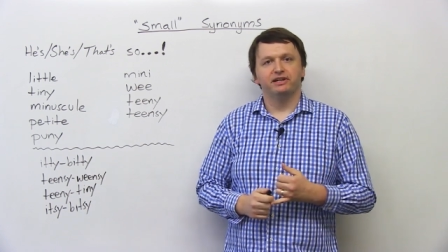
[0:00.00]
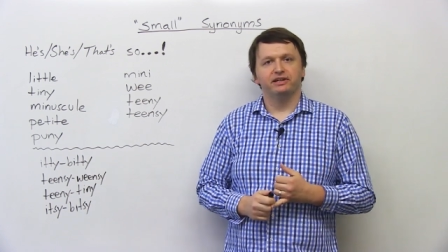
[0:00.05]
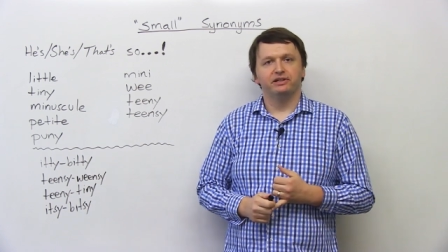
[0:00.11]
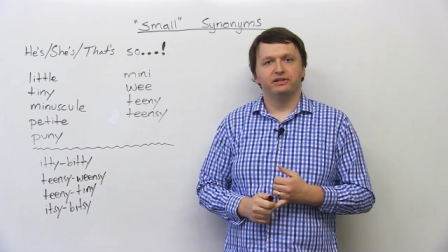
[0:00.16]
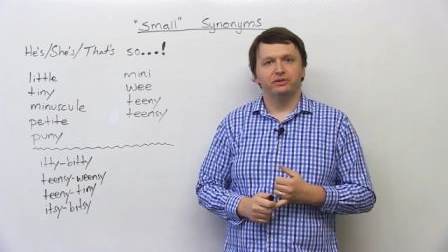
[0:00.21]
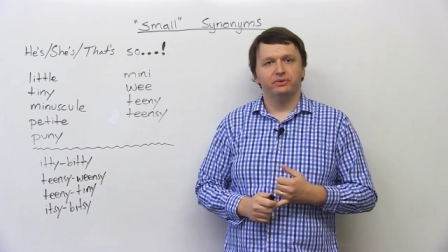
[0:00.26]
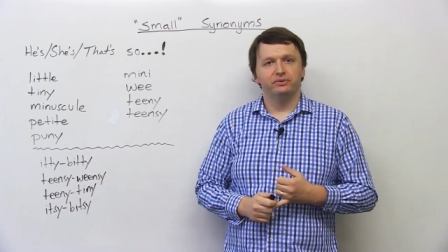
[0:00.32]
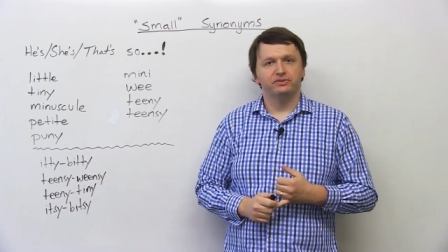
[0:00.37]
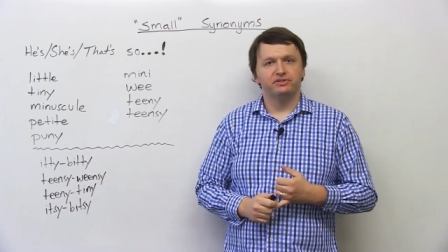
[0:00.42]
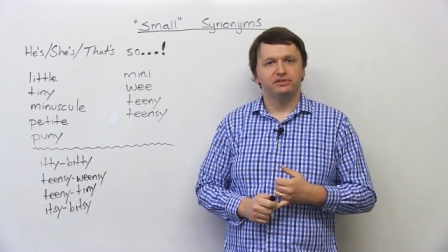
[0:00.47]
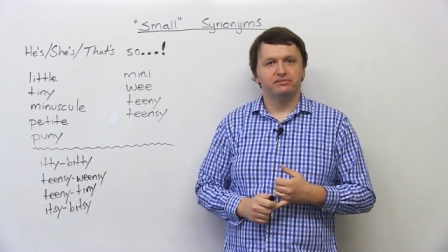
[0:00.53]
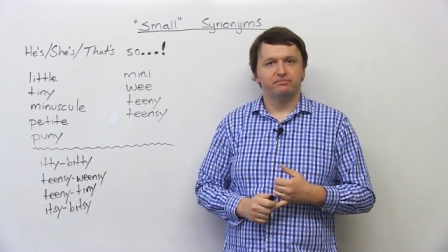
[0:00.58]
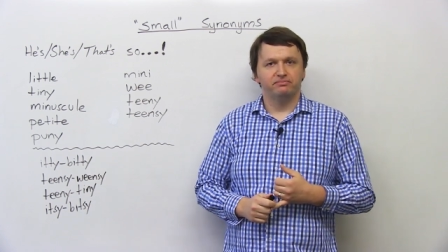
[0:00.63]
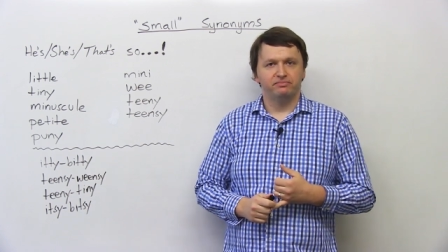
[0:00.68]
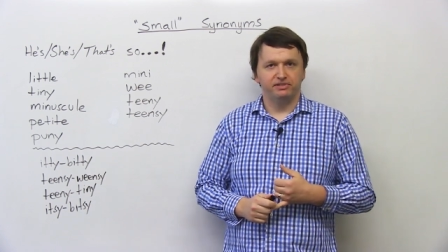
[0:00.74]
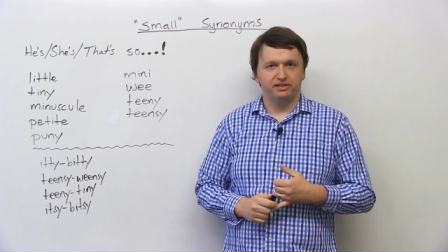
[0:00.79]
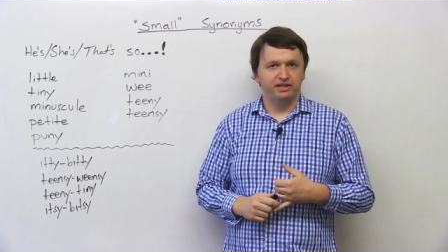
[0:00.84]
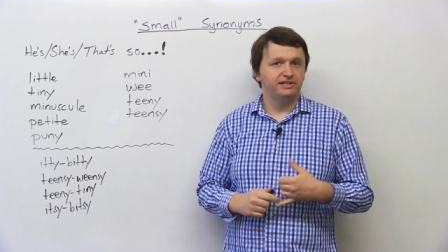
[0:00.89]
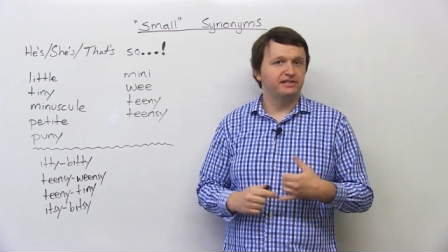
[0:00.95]
that goes,
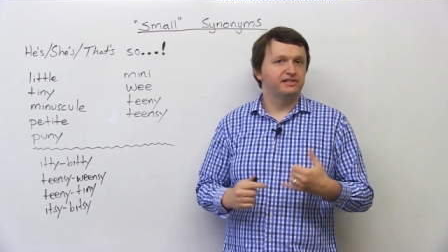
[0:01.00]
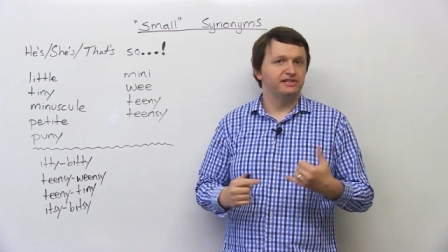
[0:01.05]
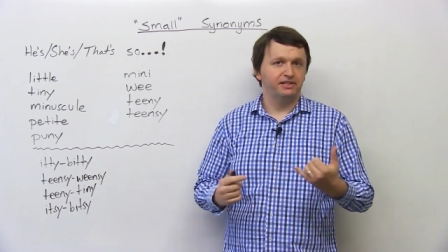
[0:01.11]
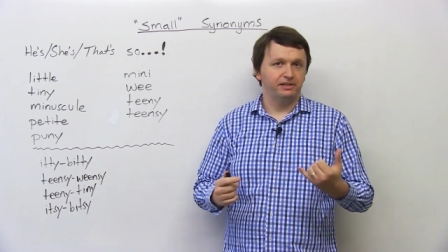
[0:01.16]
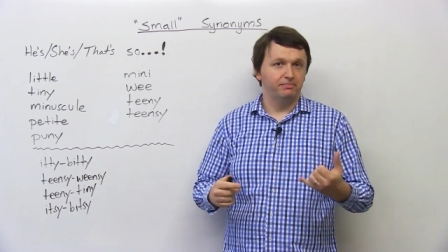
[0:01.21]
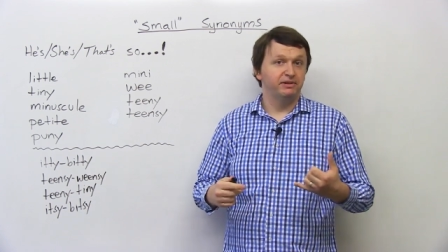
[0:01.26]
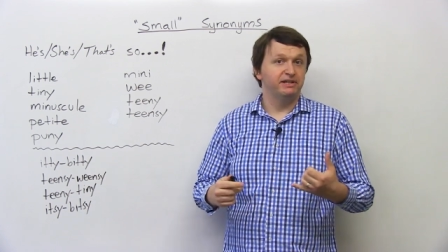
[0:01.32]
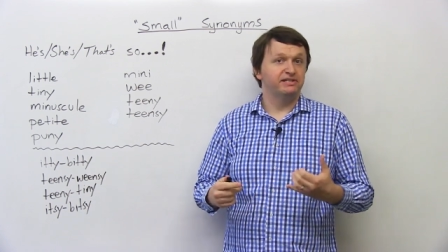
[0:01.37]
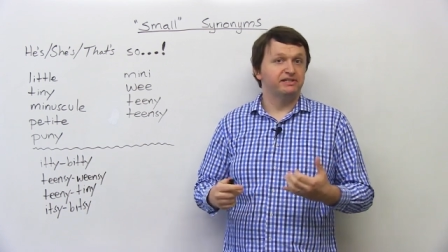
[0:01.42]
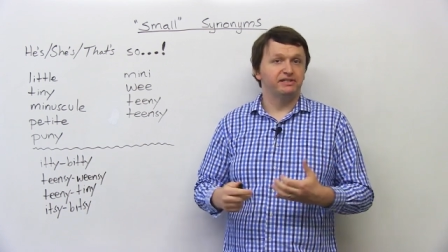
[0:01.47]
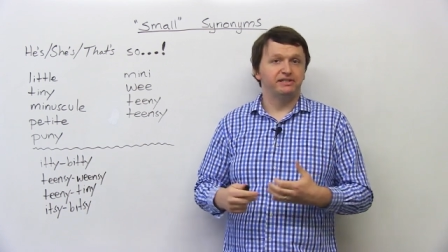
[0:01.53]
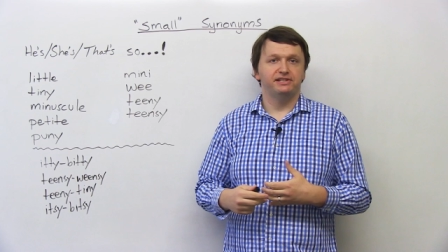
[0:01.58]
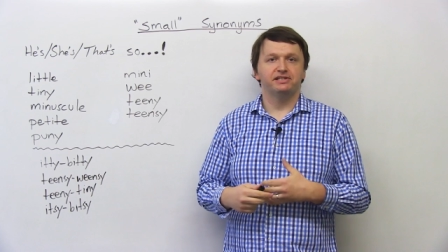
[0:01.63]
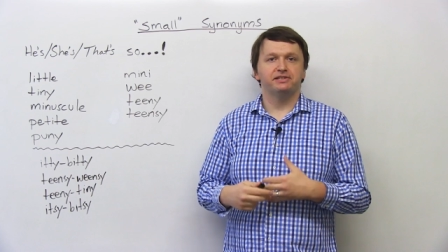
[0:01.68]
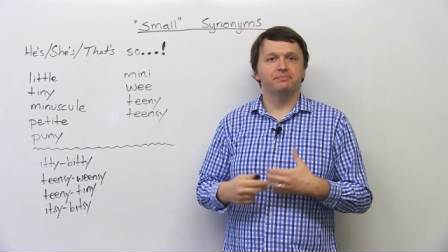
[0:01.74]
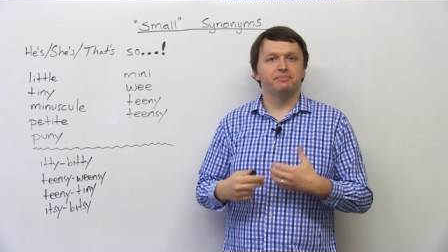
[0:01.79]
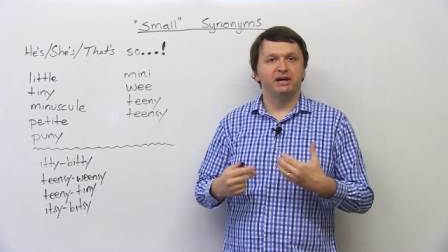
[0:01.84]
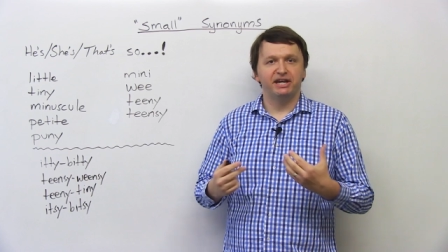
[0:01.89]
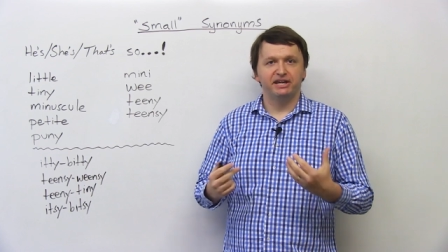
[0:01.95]
itsy bitsy
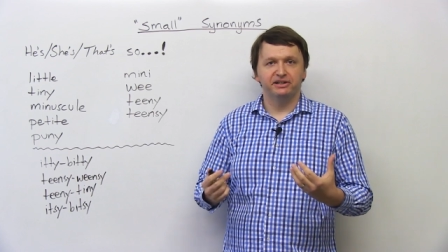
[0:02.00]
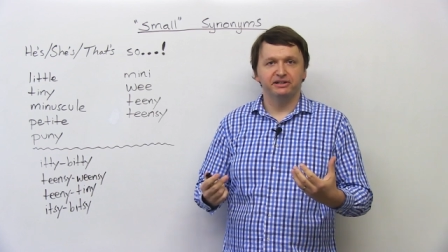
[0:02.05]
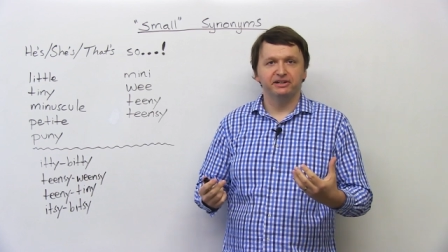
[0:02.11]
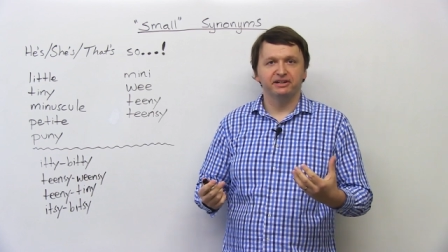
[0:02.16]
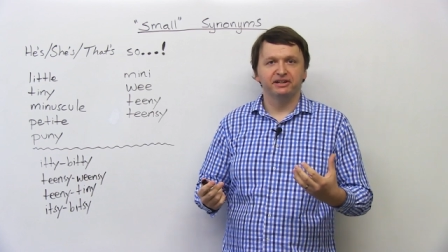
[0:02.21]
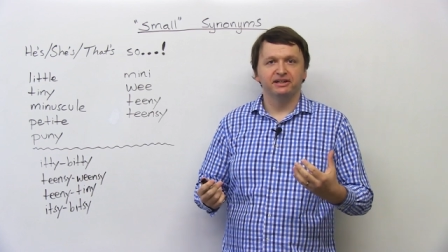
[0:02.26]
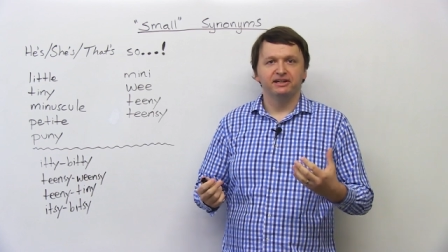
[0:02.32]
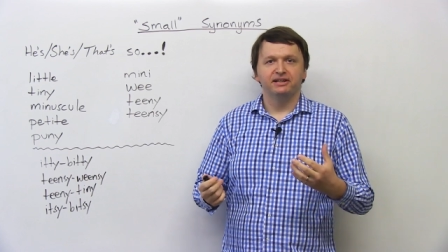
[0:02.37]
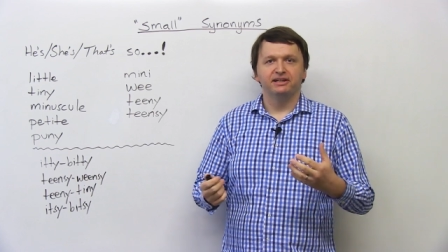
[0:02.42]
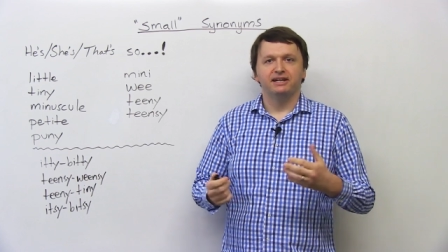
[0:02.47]
spider.